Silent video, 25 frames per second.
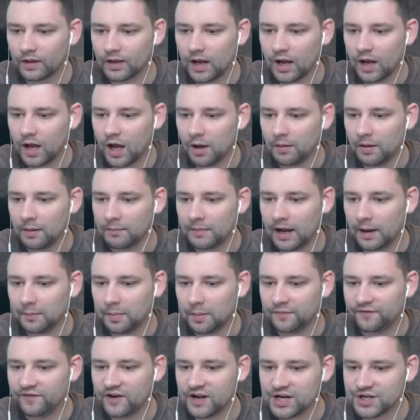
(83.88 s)
I'm at a
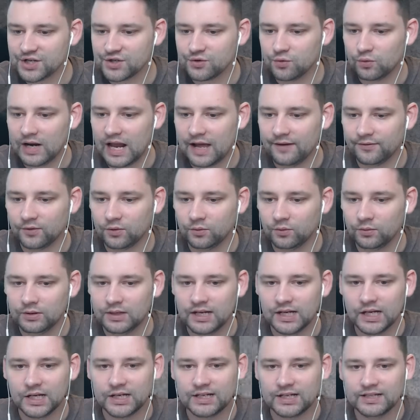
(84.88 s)
professional level.
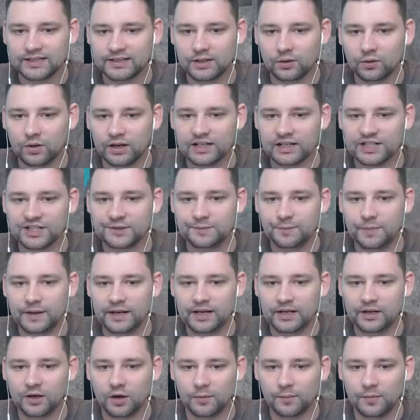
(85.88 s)
Still got to
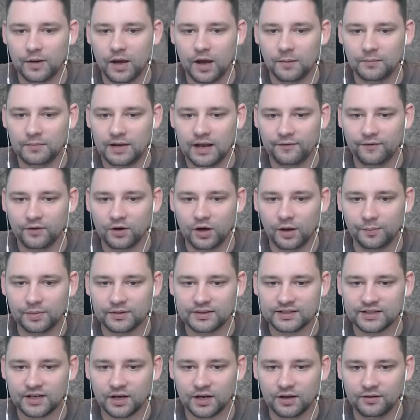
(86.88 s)
speed up, level up
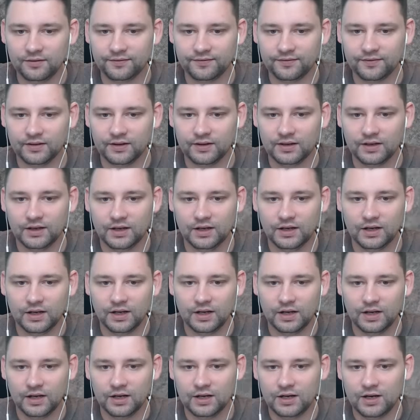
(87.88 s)
and stuff.
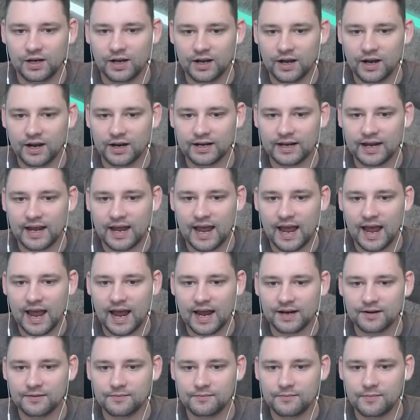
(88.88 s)
Look
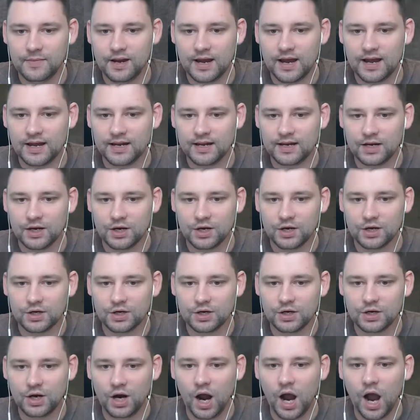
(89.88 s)
at me
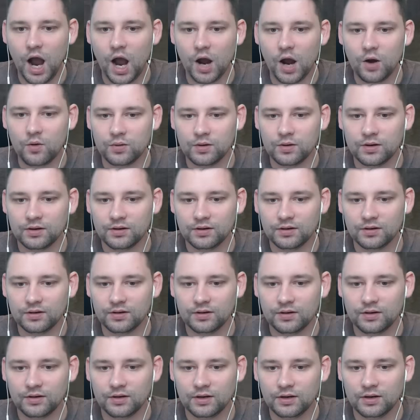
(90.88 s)
go.
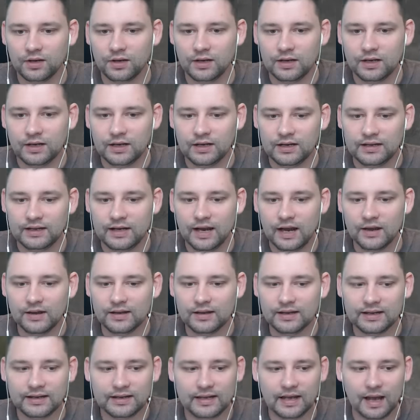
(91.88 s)
Now,
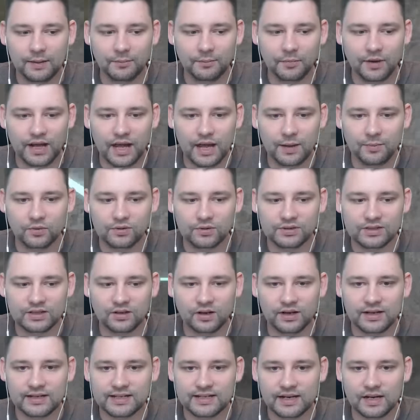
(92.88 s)
am I able to,
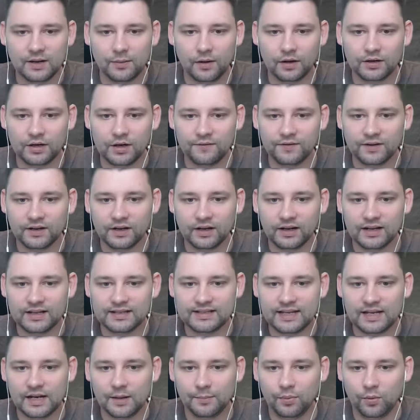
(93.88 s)
like, teleport? I don't think I
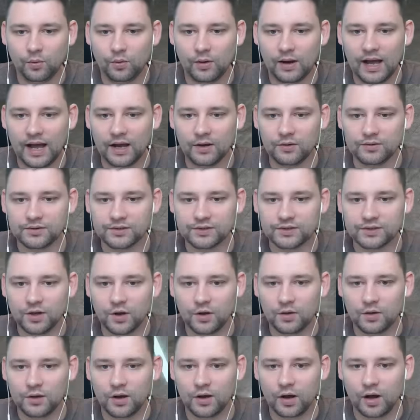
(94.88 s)
can teleport out.
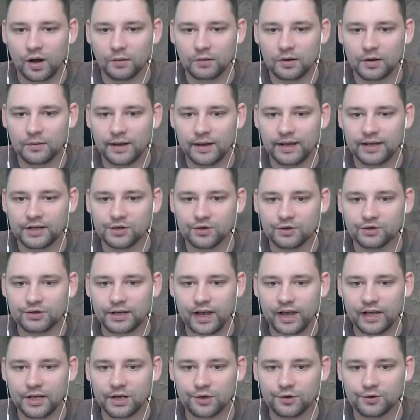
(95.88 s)
So I'm going to make sure
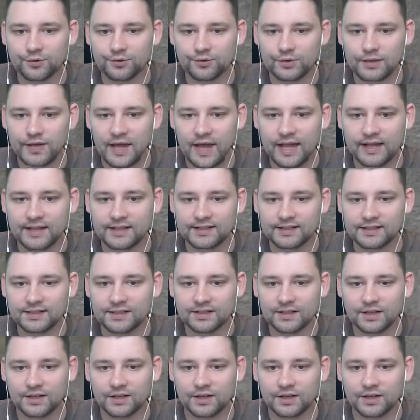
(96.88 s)
that I create